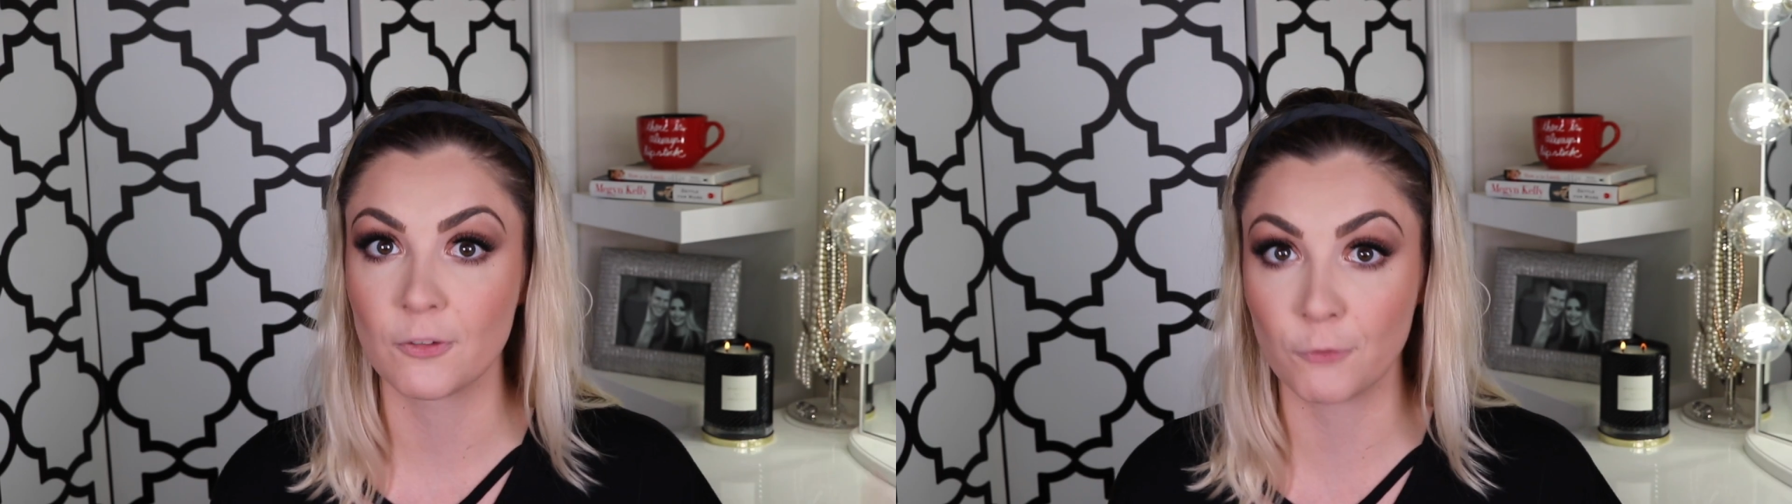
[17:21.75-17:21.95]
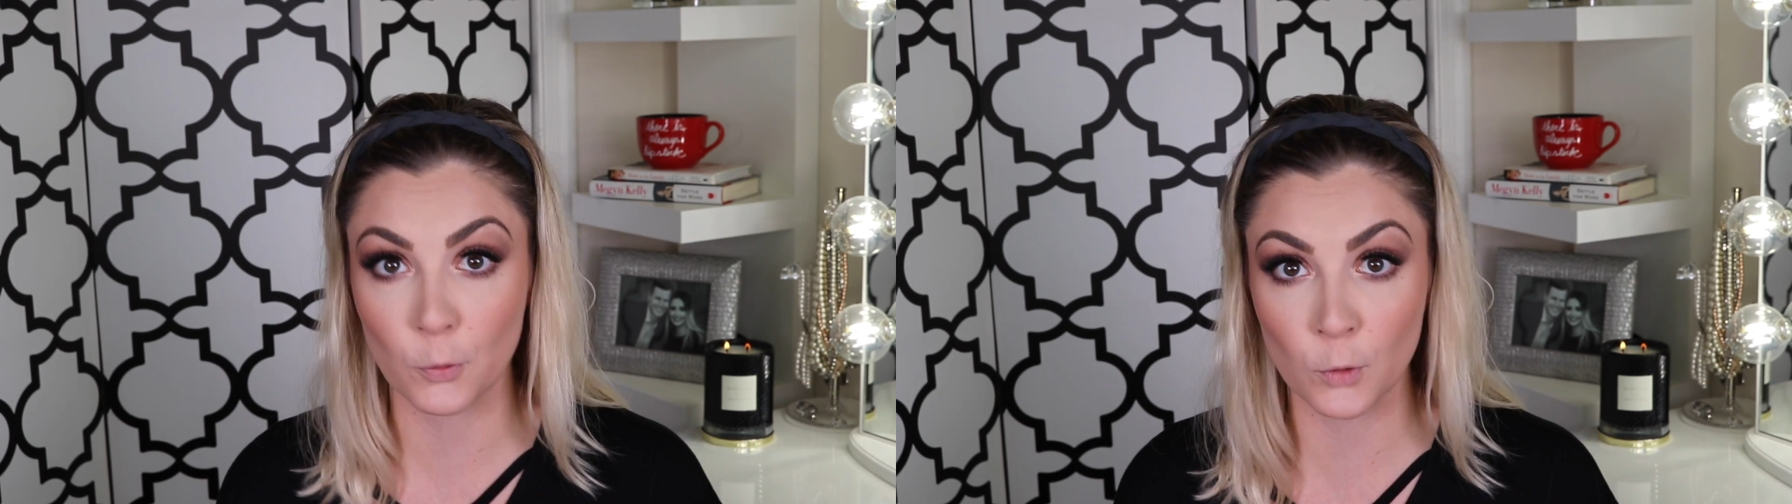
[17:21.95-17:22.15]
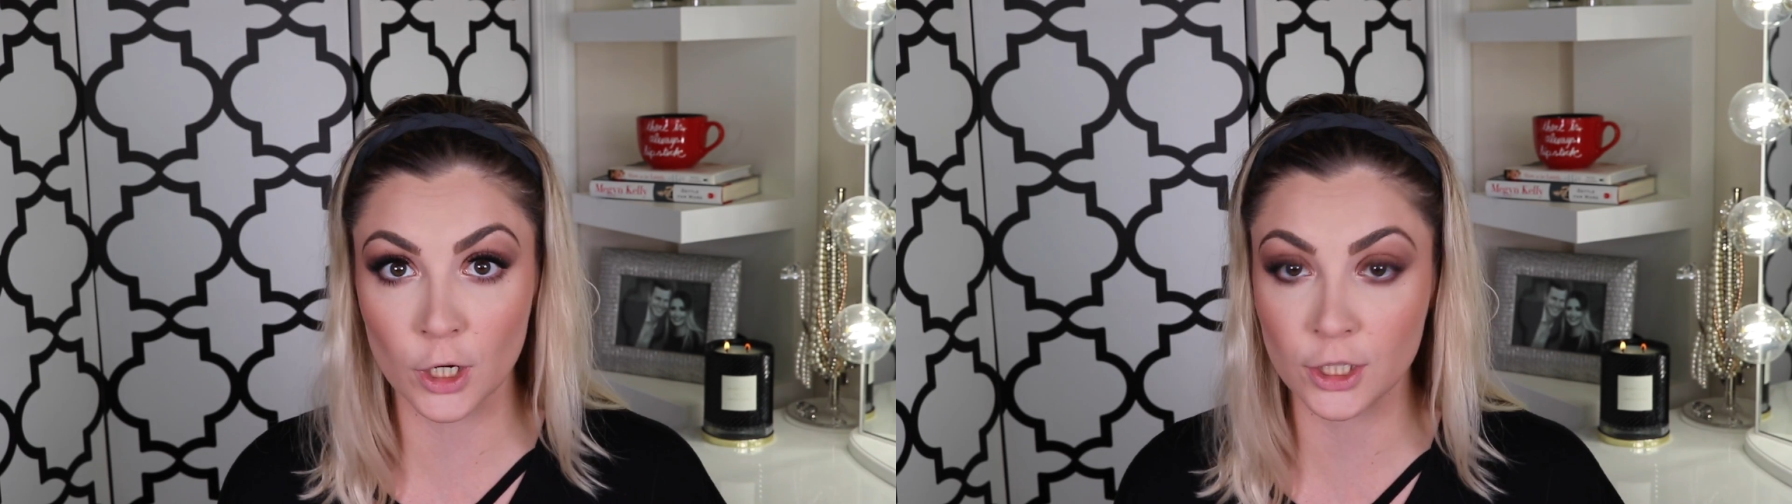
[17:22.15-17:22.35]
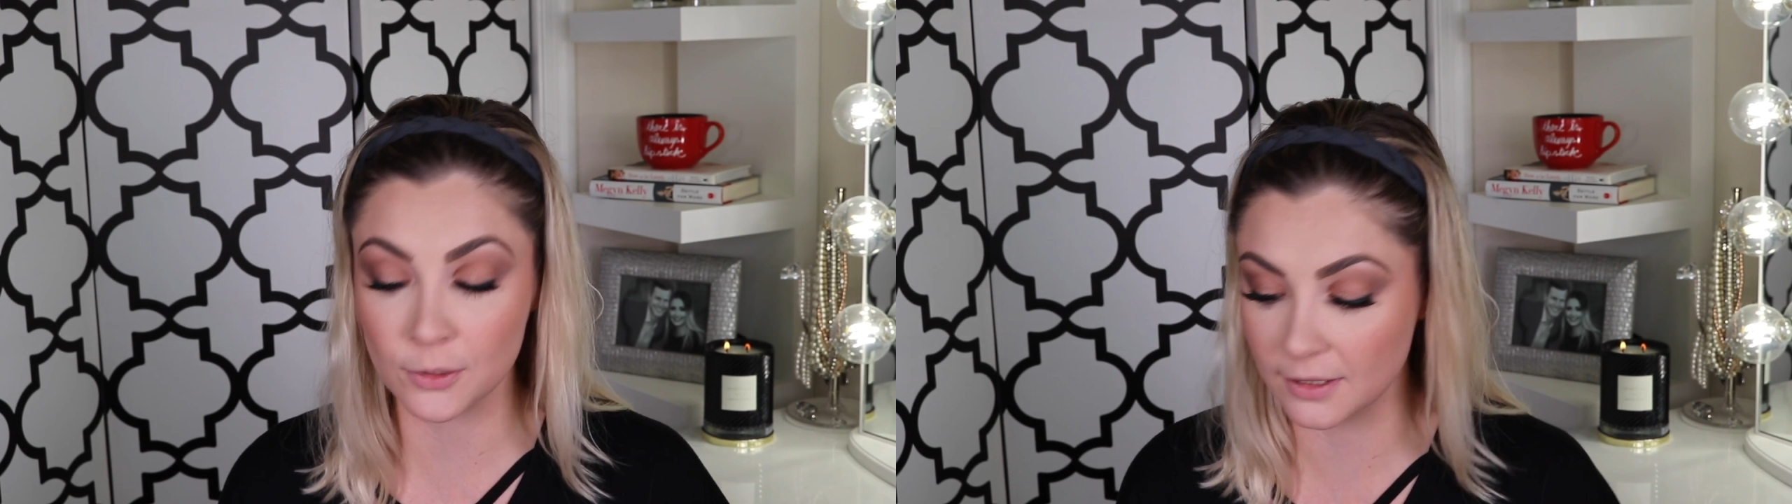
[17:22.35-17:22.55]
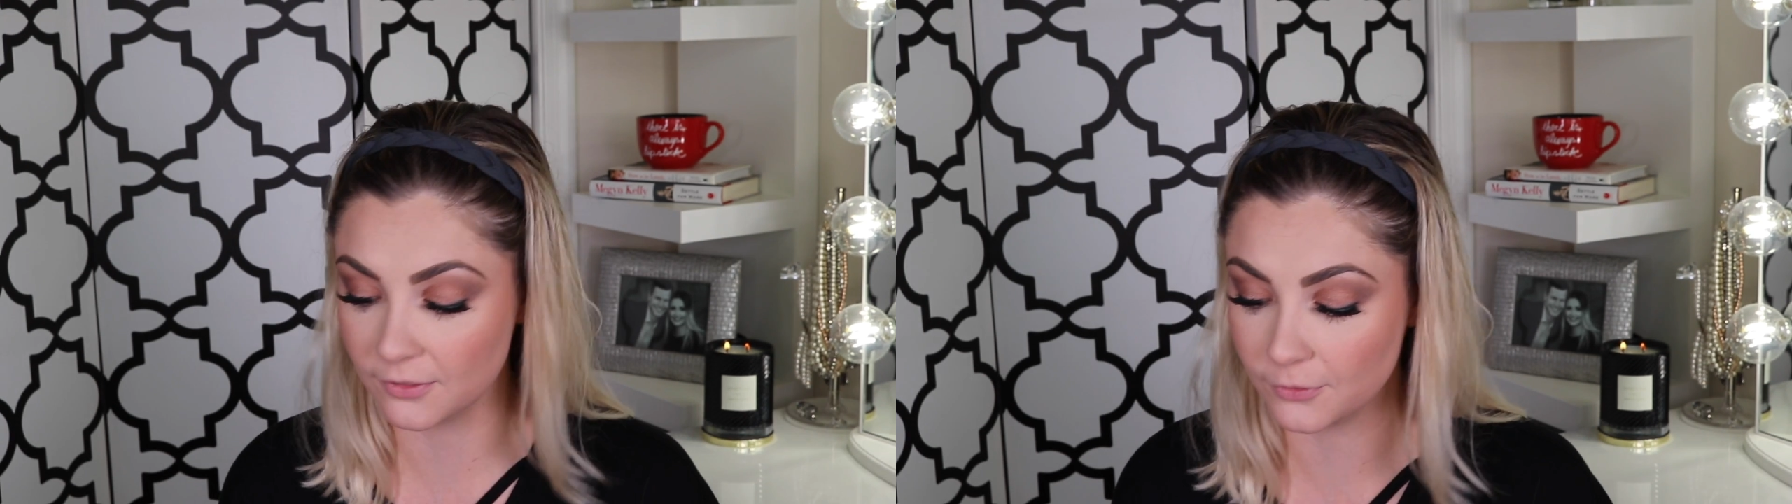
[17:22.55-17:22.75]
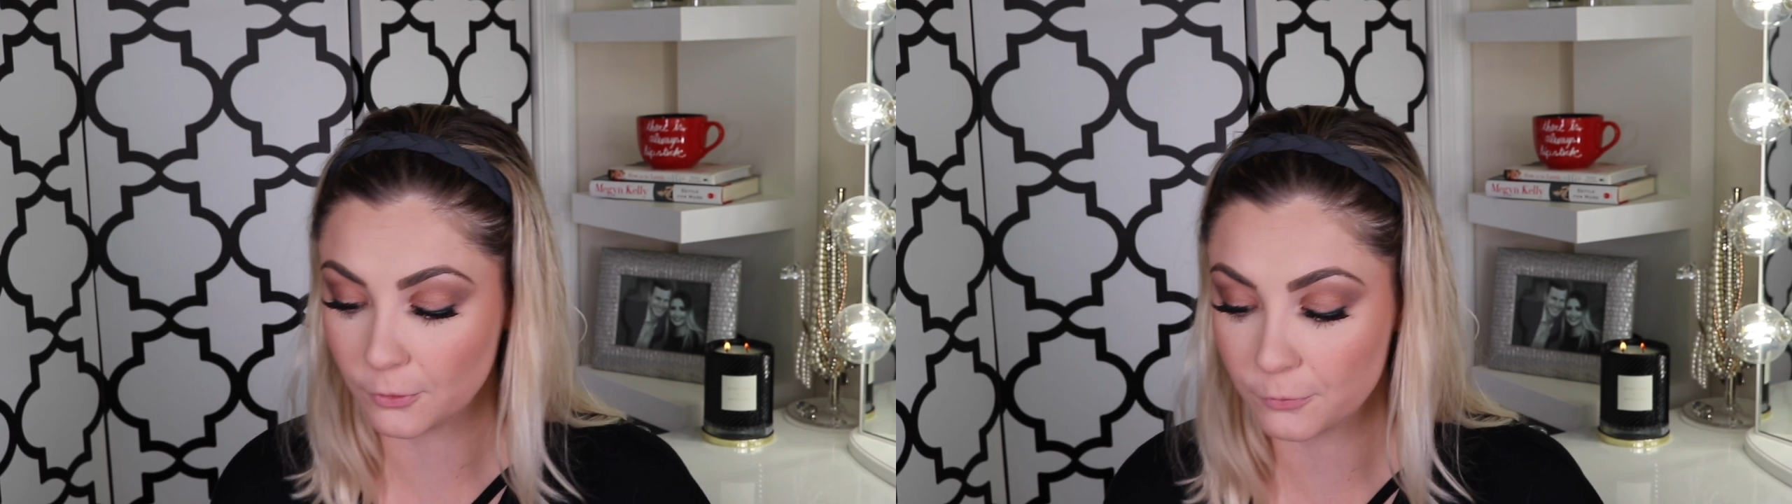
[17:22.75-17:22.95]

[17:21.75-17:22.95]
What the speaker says: For work, you can feel